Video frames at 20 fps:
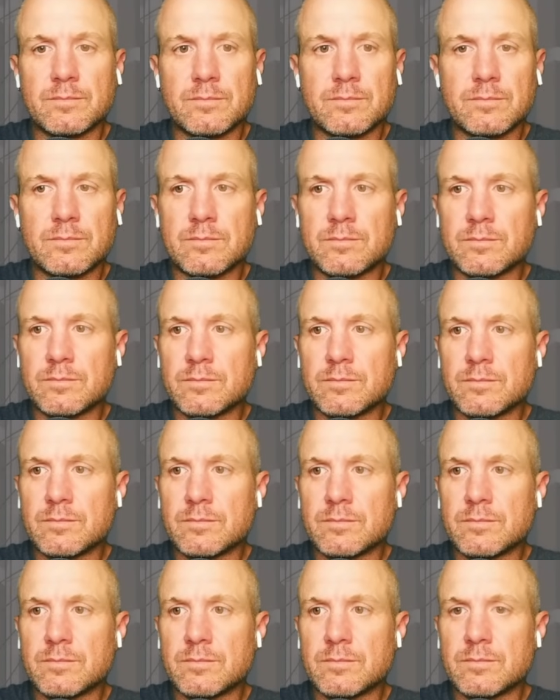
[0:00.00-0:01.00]

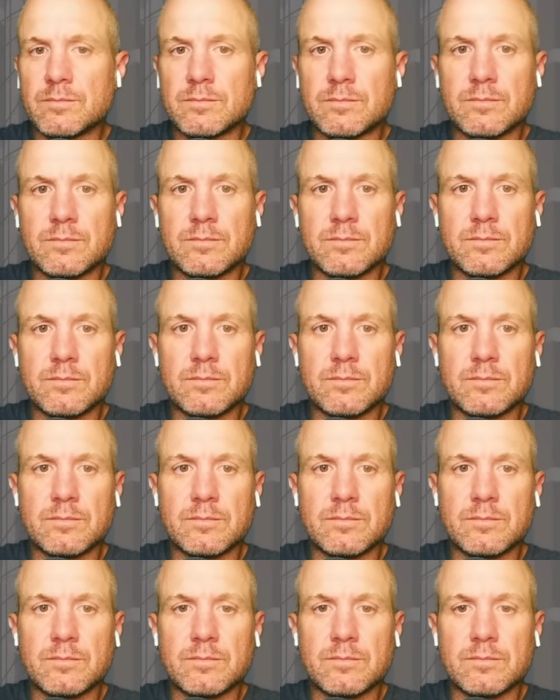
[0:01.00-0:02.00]

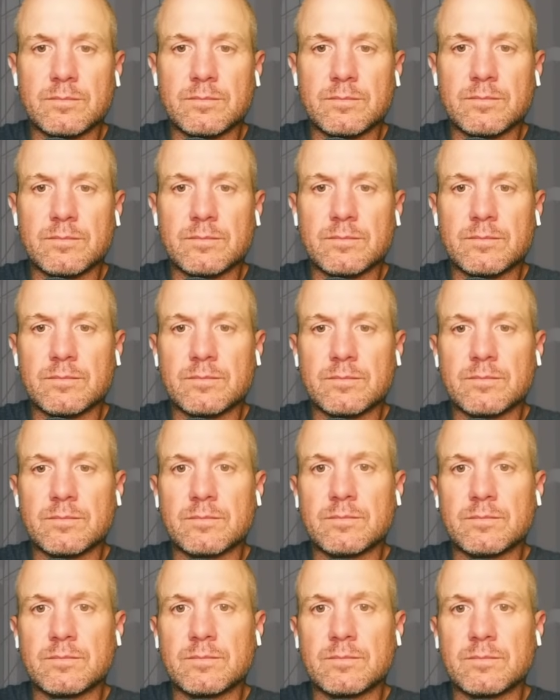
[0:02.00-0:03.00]

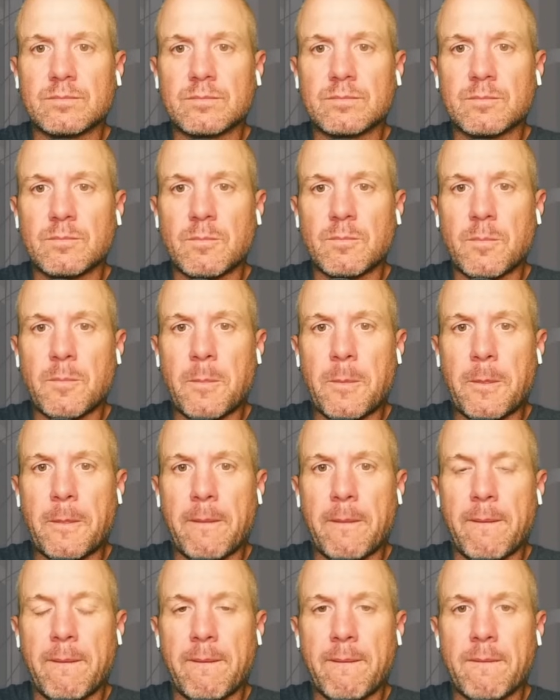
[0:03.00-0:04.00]

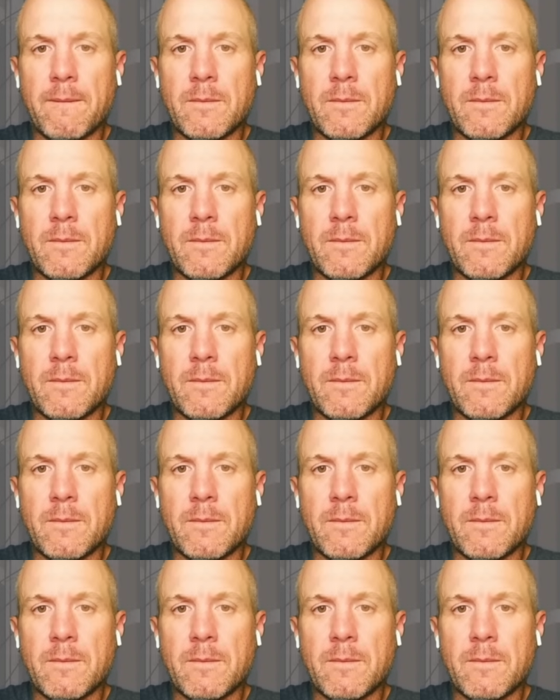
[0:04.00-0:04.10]
[no speech]